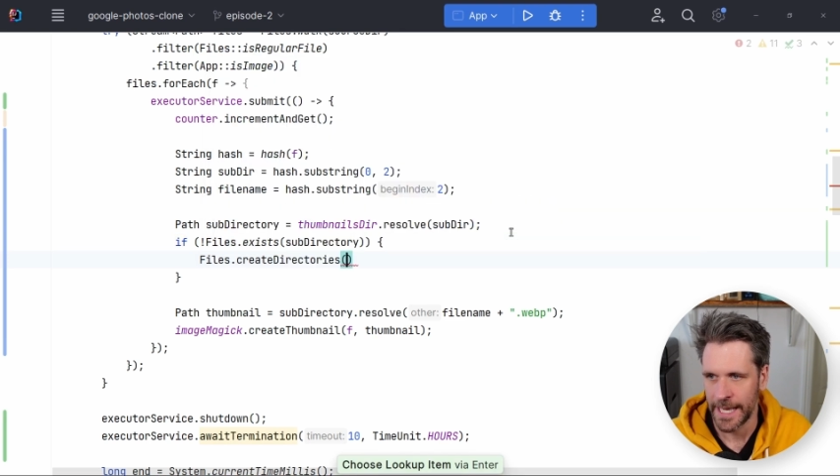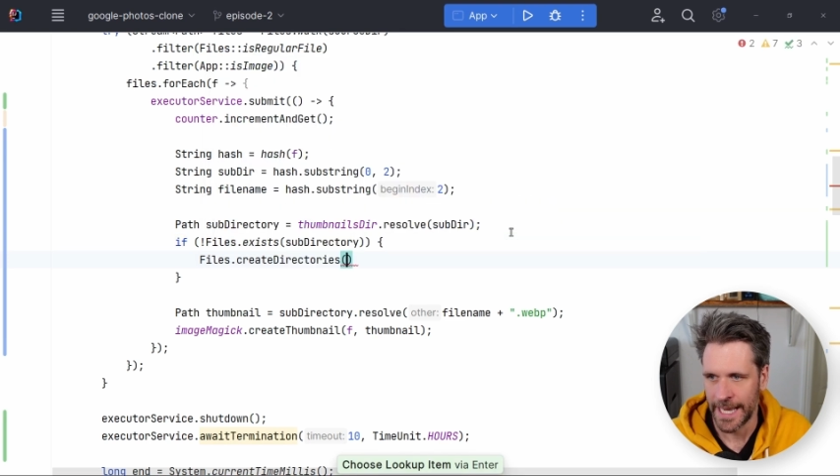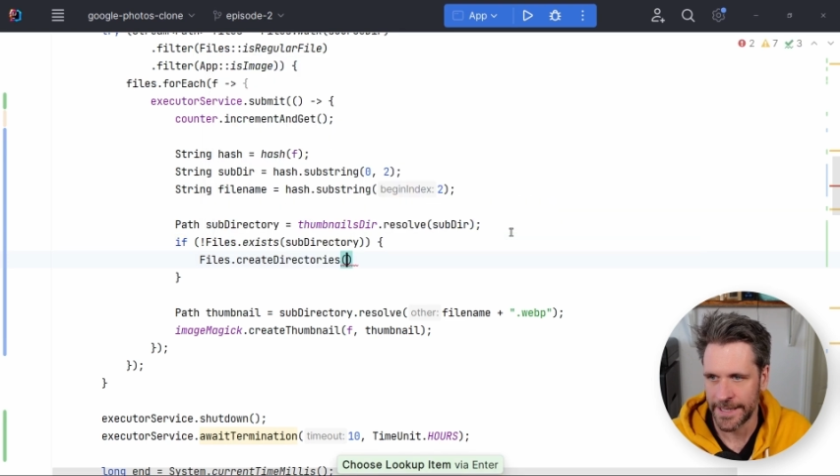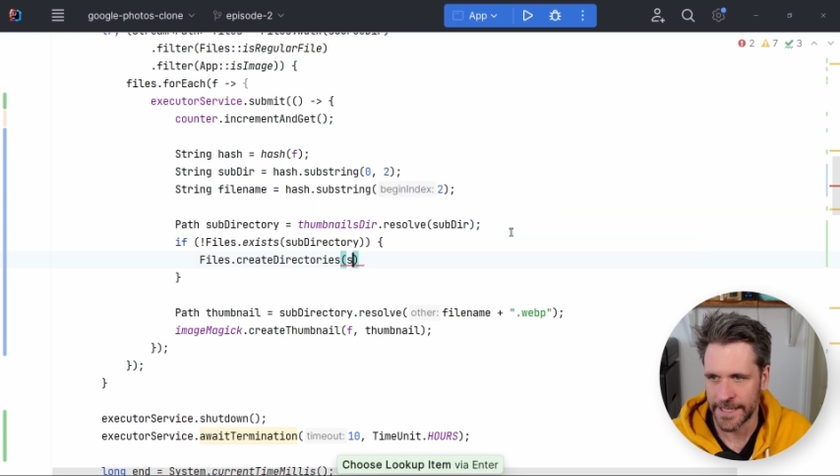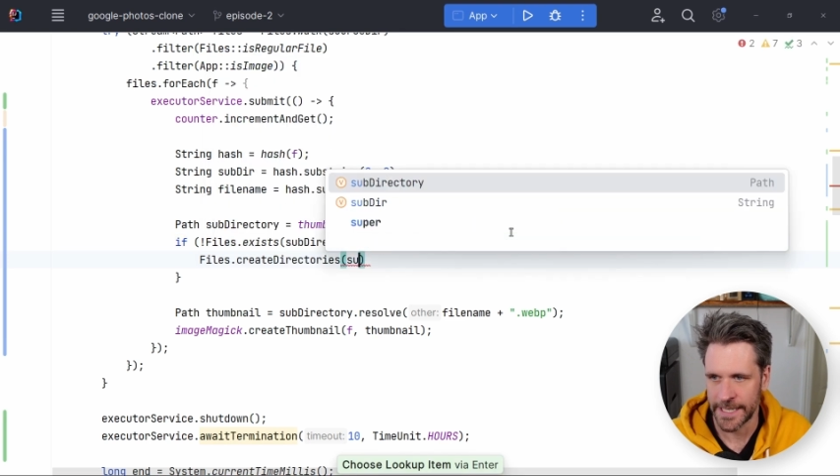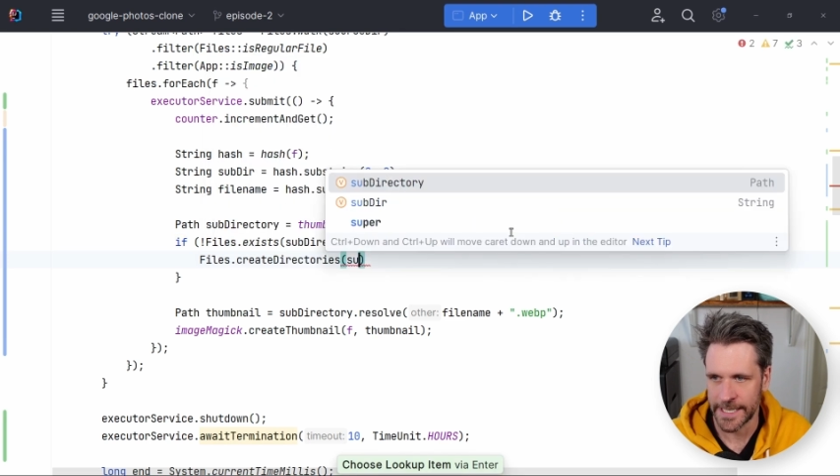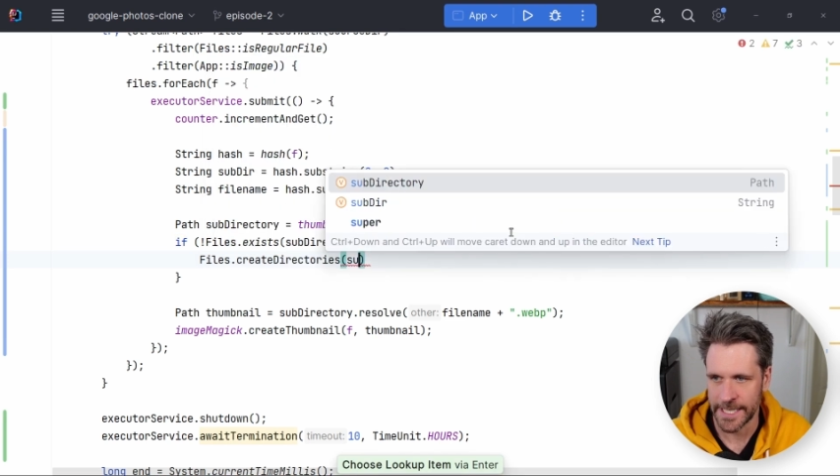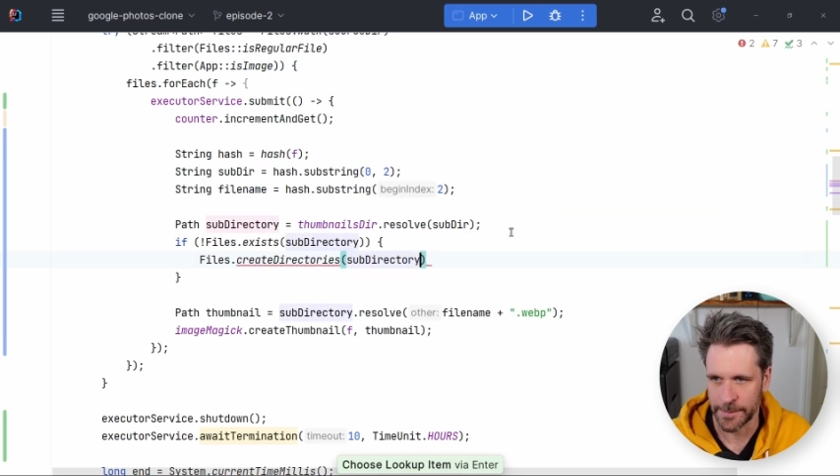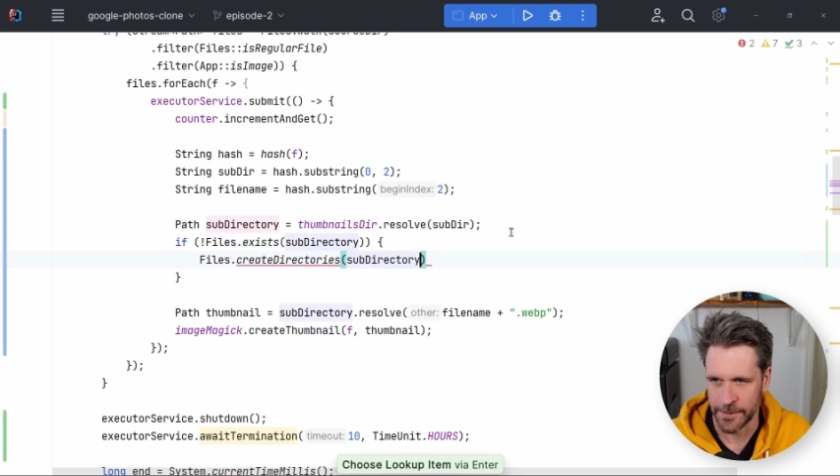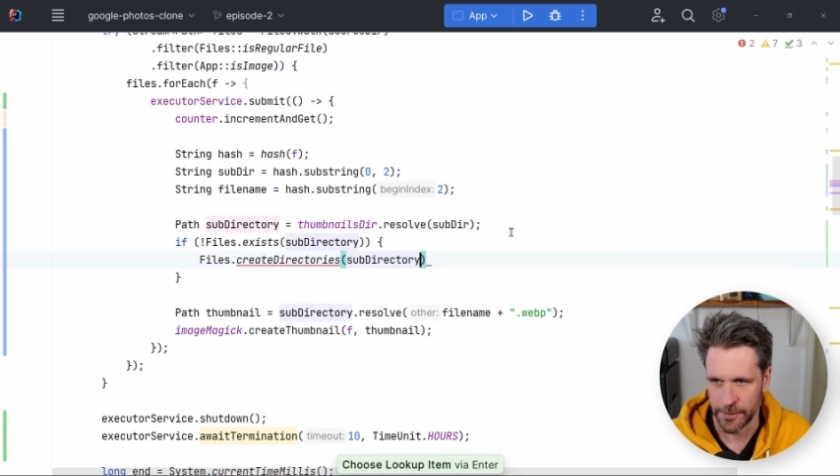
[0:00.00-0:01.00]
and then
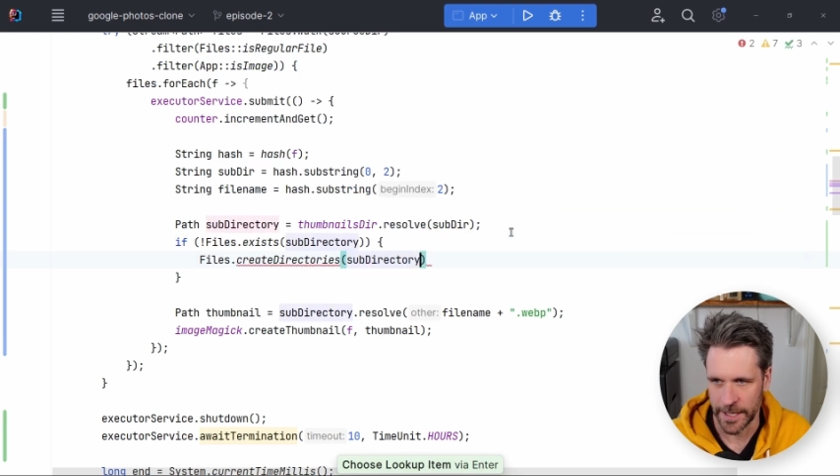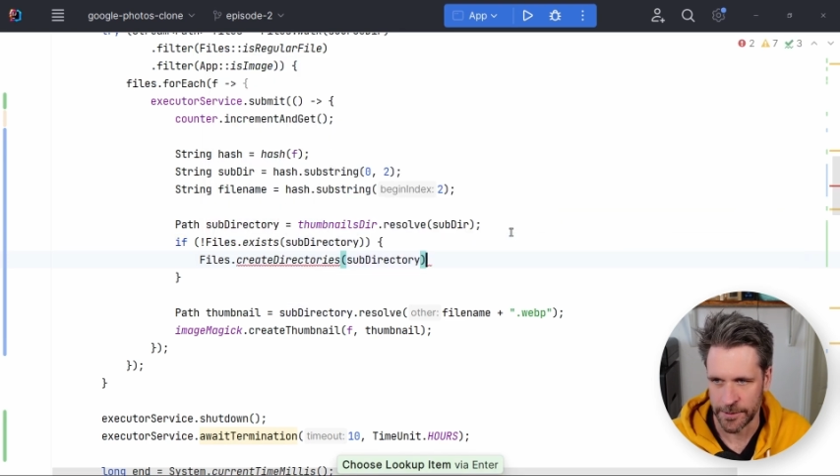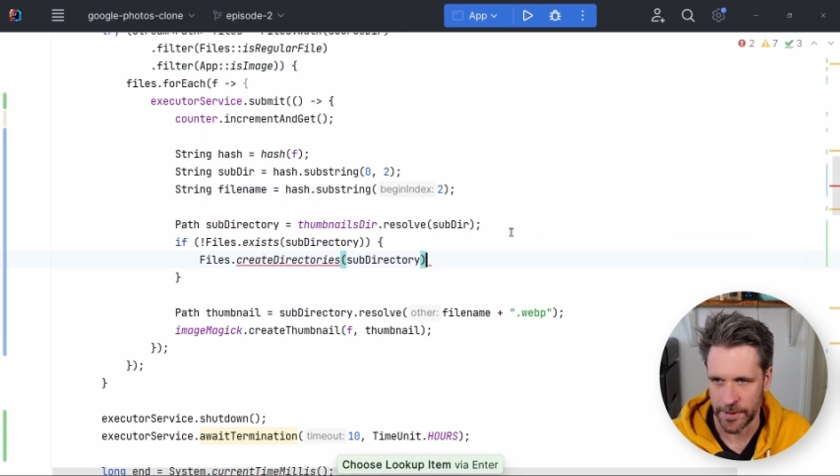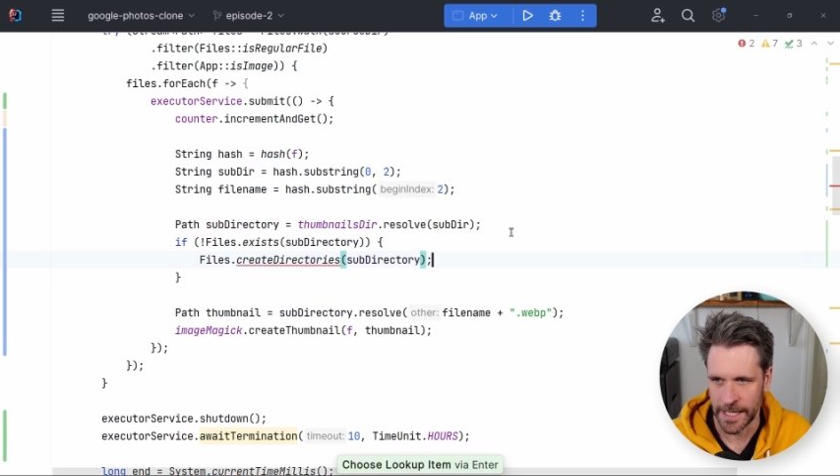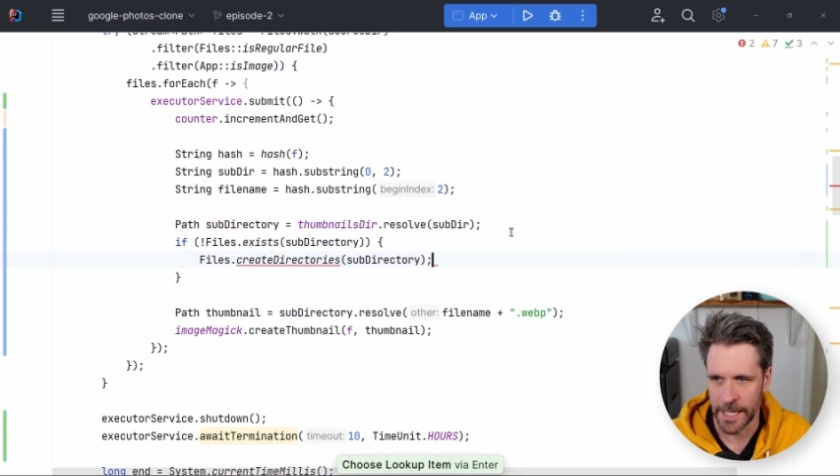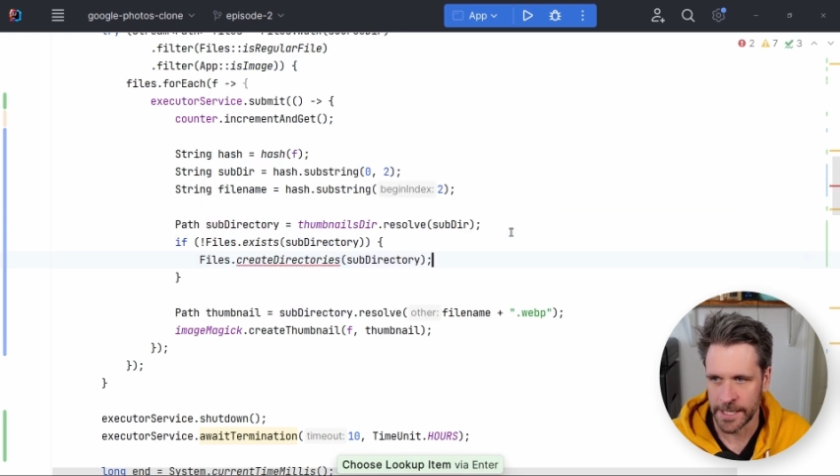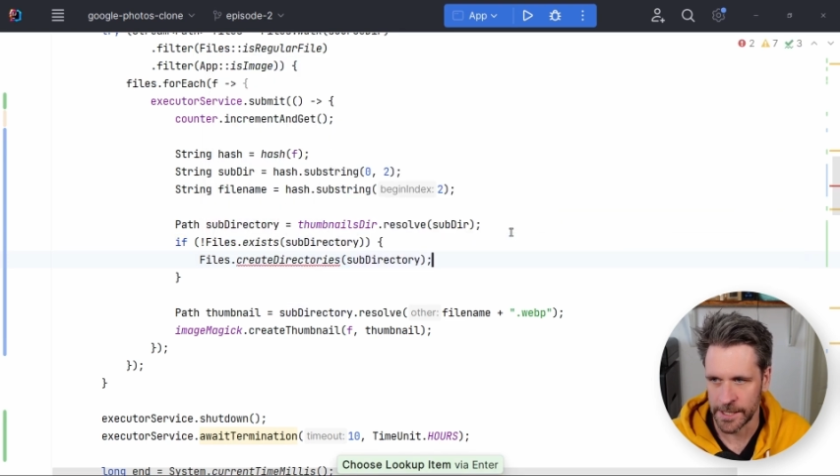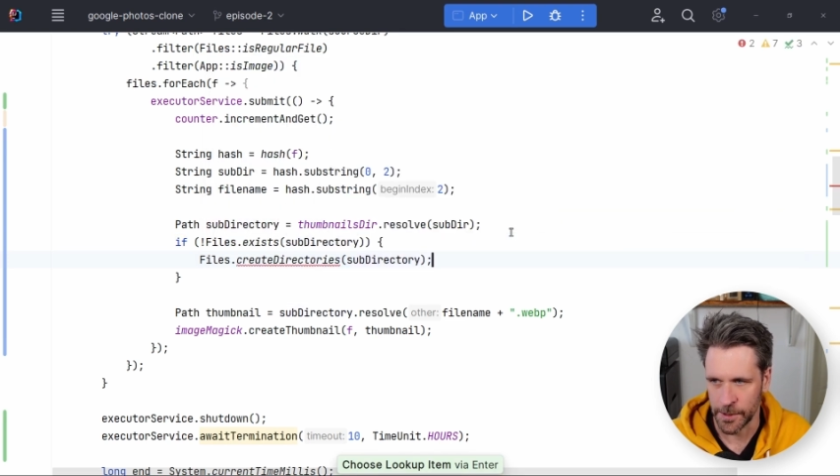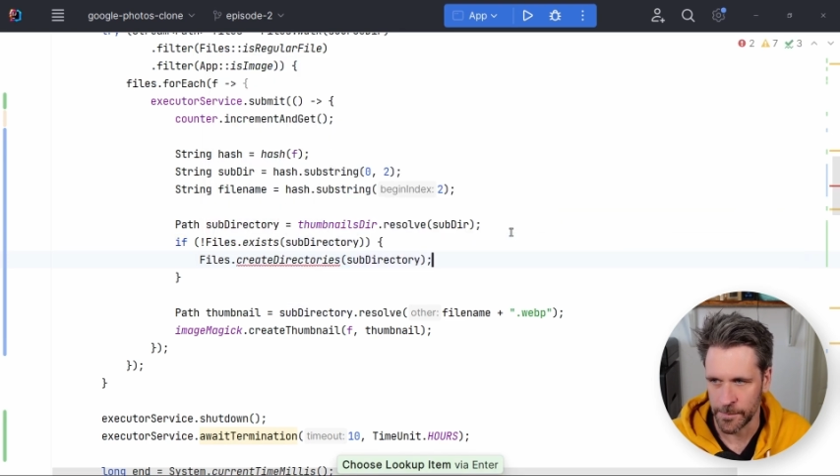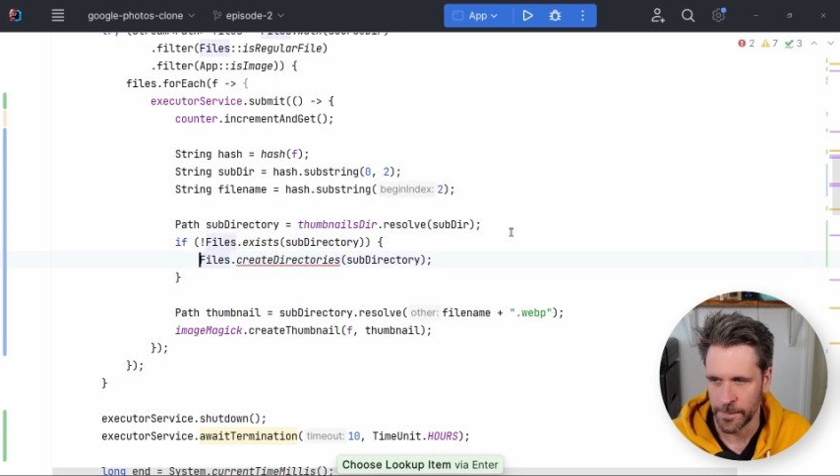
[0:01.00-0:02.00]
subdirectory like
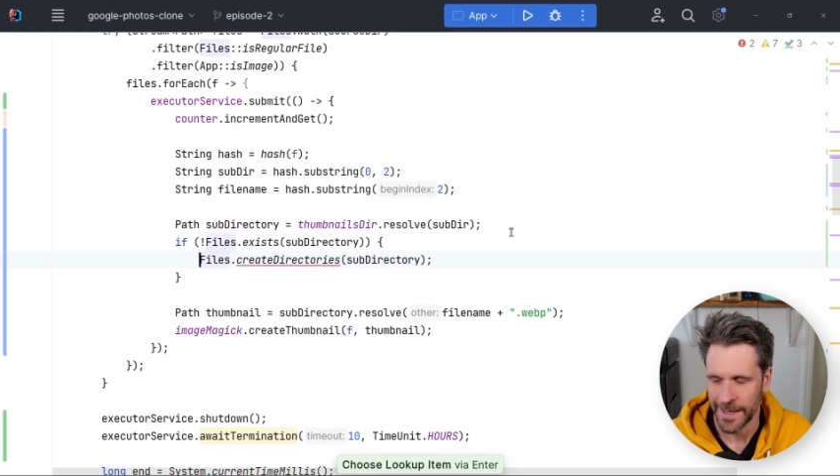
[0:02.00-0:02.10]
so.